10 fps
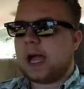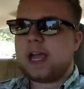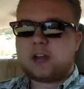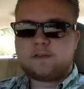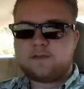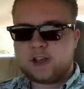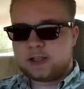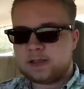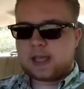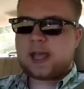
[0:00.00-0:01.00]
I could fit
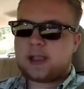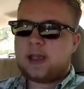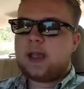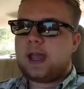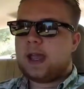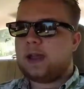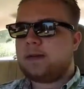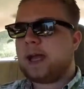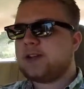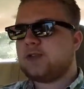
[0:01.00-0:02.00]
in that,
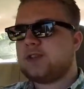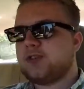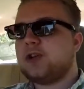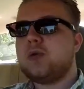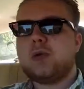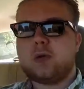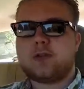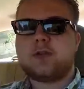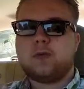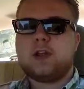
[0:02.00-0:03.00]
and actually 2 or
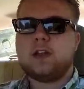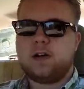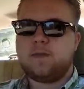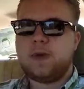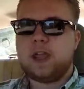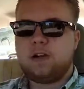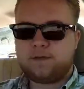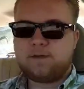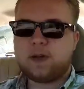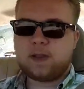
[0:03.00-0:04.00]
3 of me
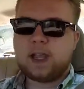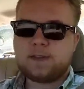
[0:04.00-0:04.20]
could fit